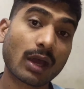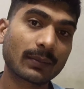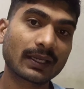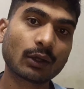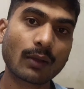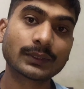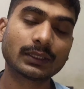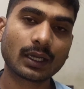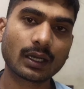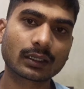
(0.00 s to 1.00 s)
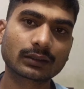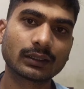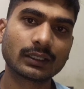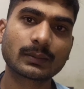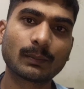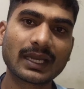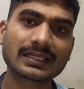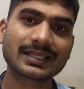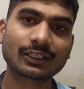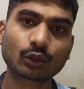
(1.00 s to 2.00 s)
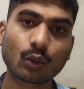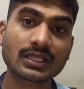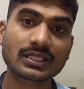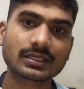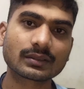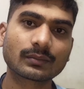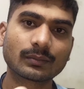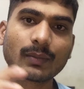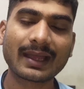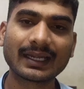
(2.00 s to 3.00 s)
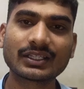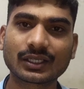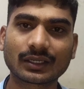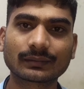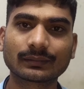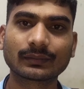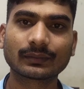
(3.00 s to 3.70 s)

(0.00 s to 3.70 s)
environment of the earth is a blessing to us by nature.